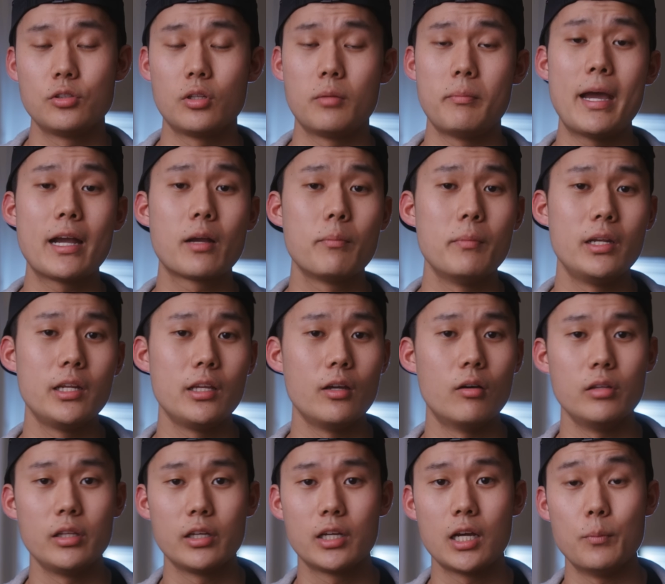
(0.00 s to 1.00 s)
So the Mac Mini
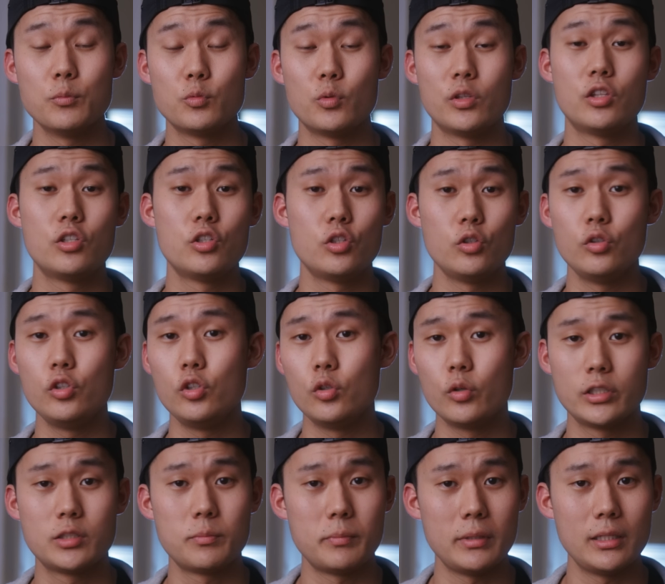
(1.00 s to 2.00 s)
only comes with two
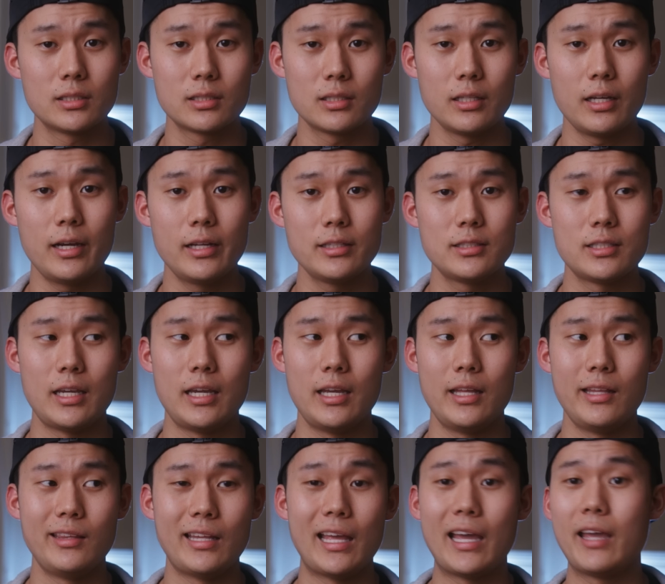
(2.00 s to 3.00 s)
USB slots,
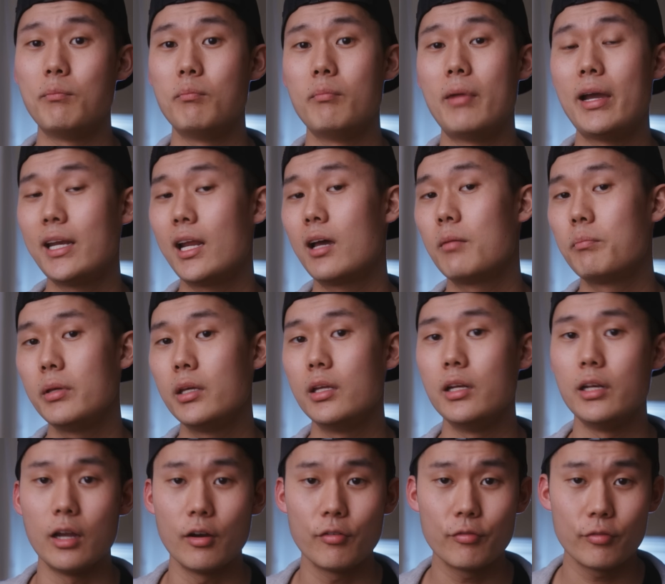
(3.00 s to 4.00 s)
and that might not be
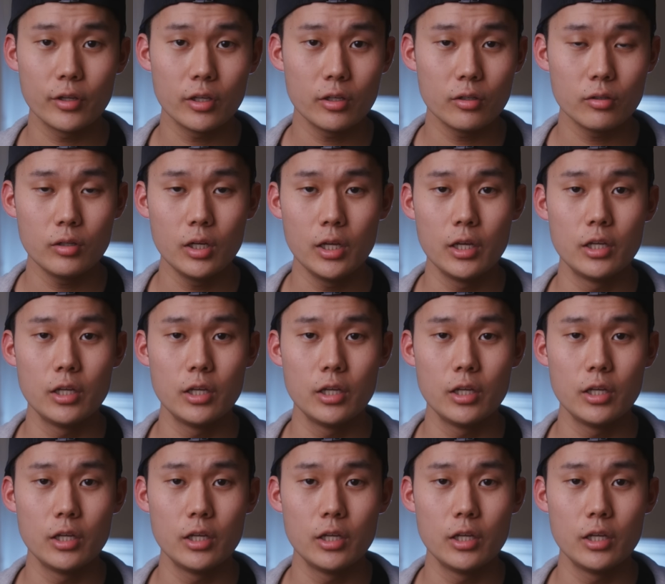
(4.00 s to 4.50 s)
enough for you.